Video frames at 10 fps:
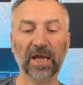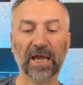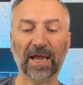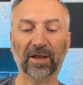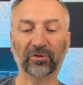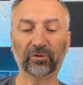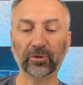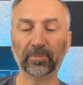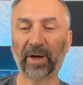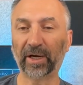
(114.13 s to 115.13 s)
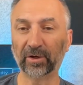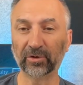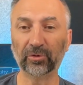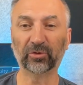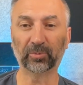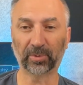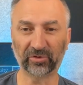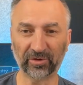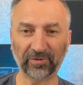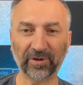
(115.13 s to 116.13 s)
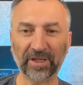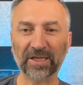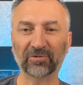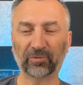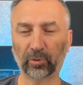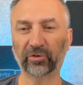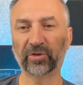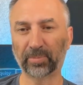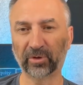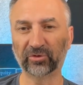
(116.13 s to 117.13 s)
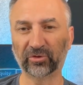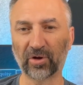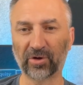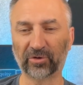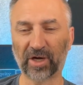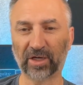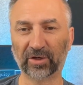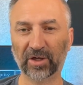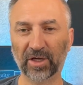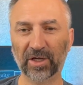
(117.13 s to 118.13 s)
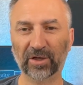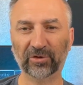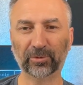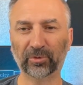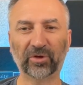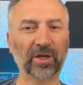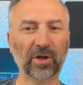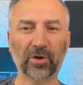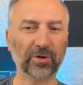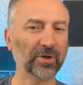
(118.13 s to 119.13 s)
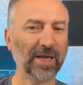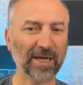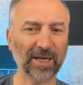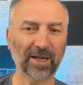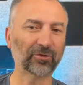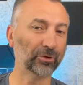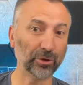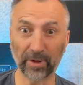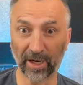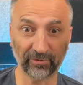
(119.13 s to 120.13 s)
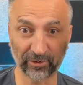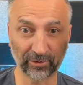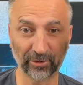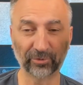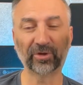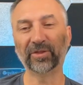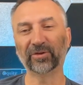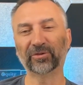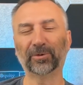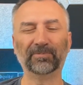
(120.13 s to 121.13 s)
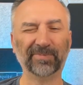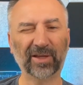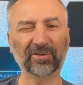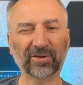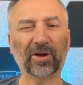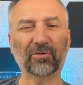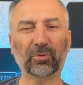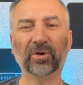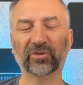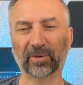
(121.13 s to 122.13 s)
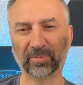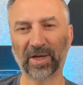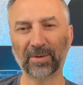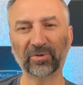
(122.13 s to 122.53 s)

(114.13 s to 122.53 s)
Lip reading: and sue the buyer to specifically enforce the purchase contract. So we're saying, no, you can't cancel. You have to close on this home. That's a tough one sometimes. If